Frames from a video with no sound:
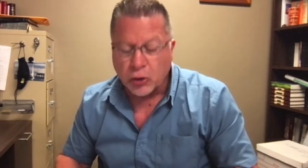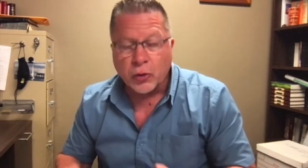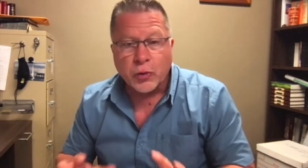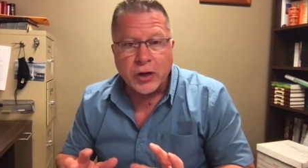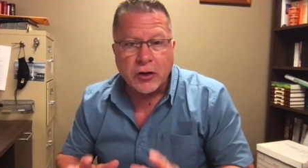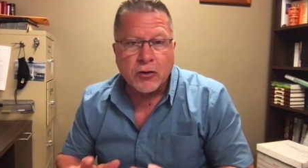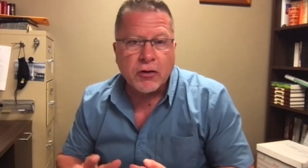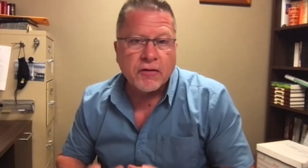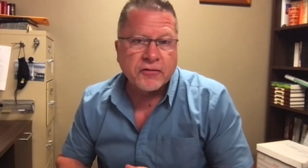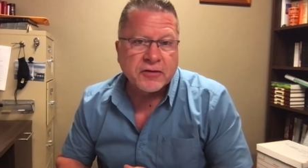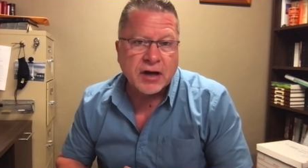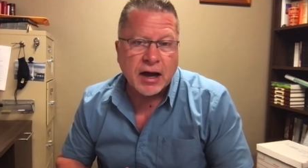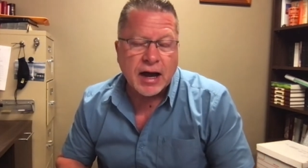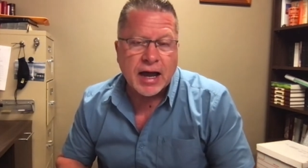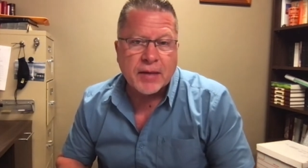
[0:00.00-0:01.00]
window of
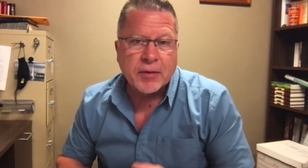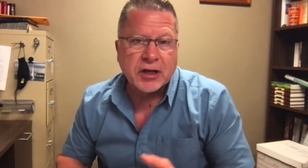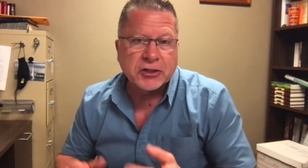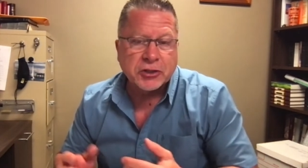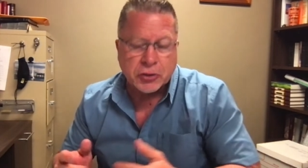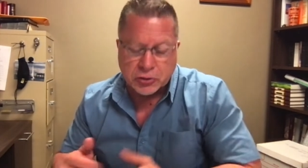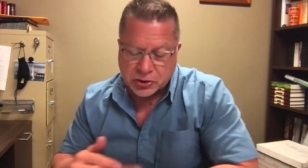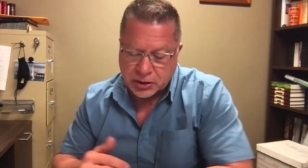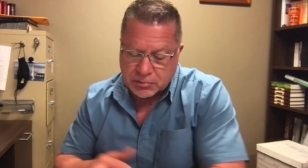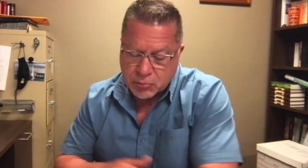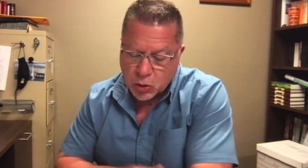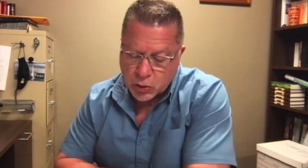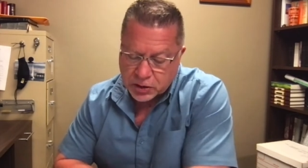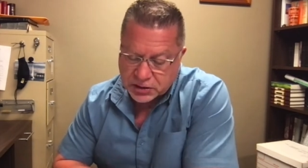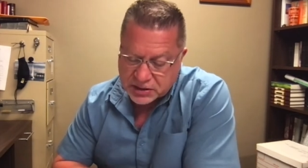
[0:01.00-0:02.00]
time and it's usually
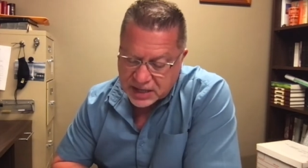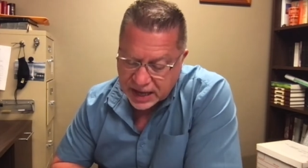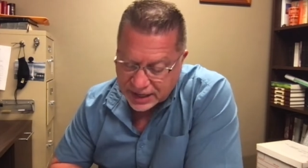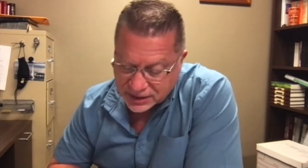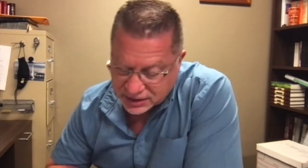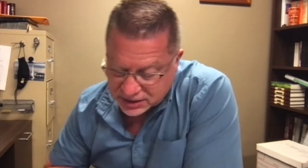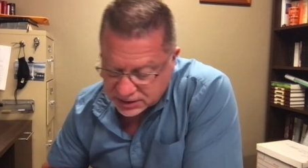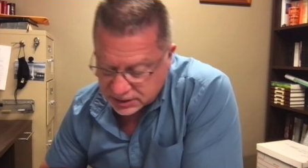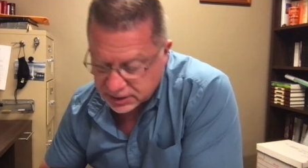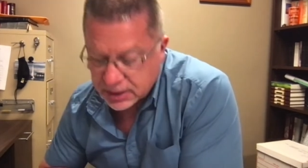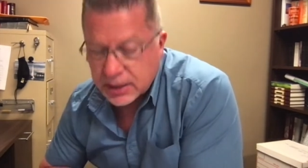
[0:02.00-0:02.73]
more intense